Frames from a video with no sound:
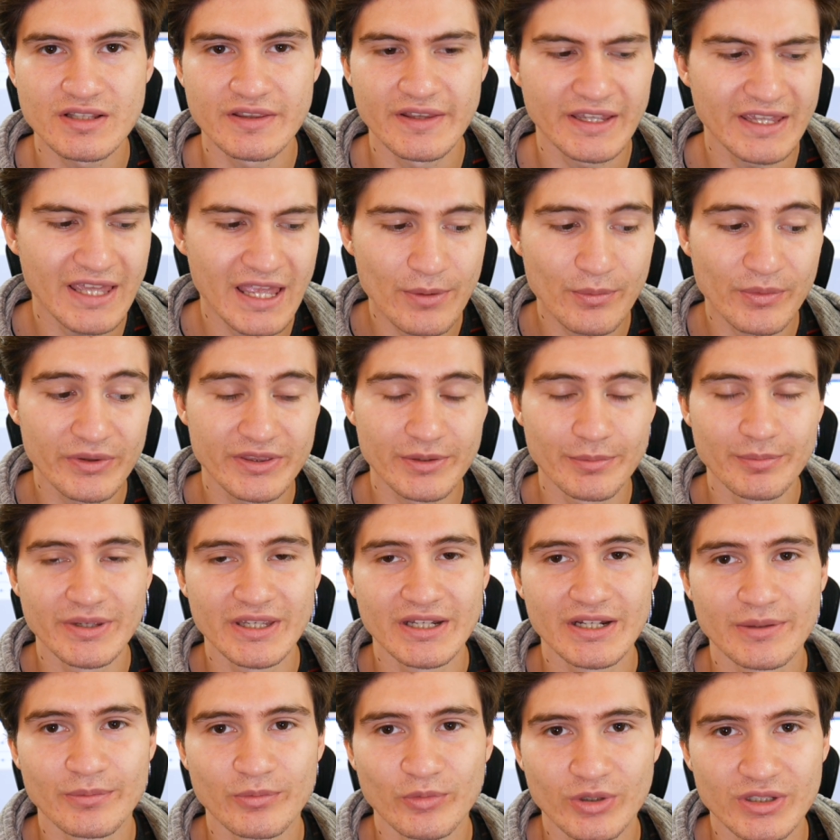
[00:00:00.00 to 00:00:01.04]
They came with the
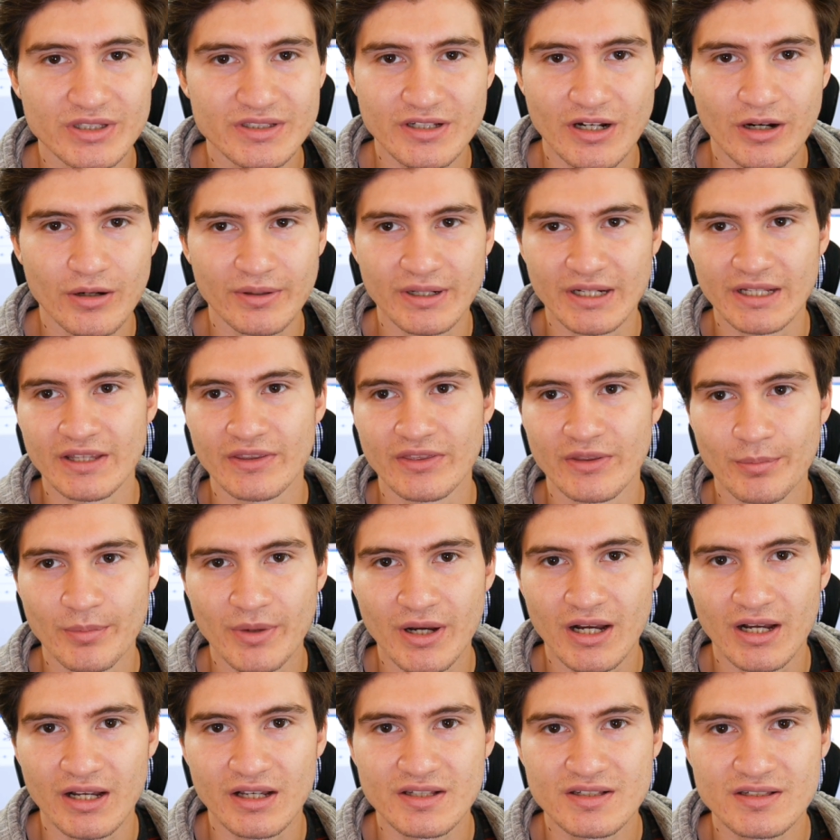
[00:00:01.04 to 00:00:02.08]
medium ones already in the
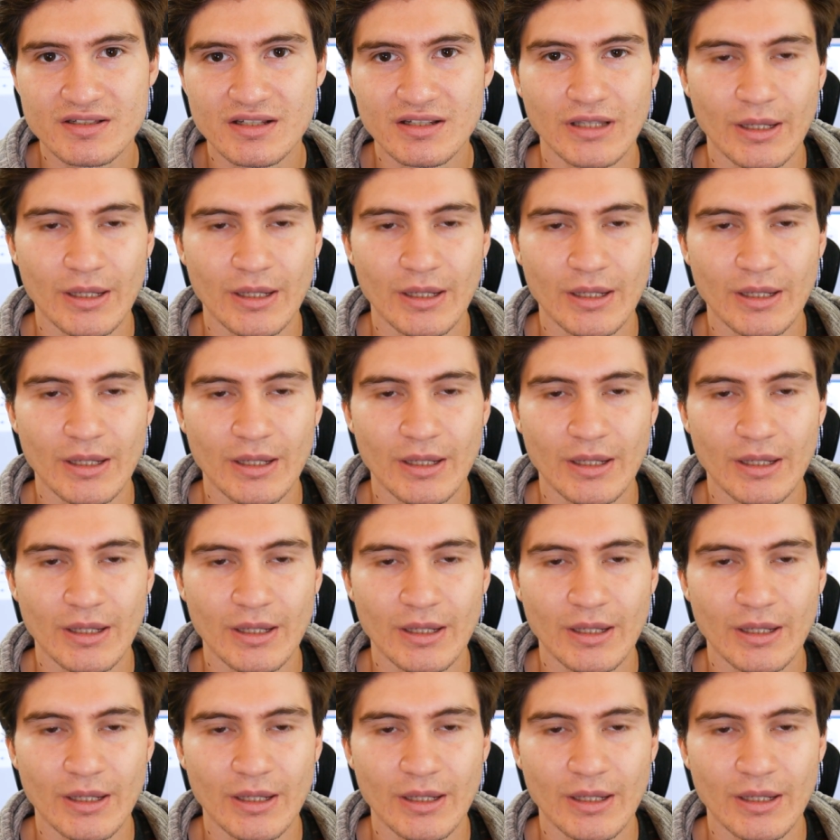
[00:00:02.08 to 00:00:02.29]
box.